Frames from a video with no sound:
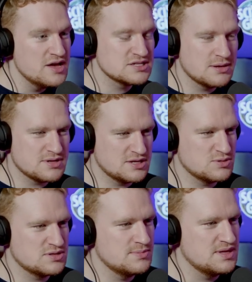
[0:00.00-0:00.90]
sometimes
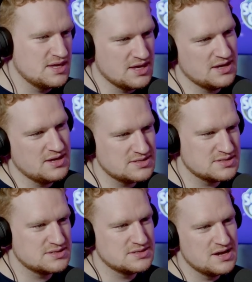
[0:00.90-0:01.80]
with some
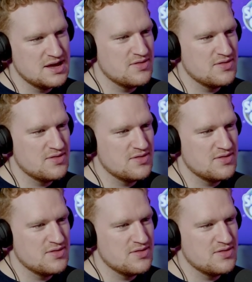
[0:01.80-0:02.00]
yeast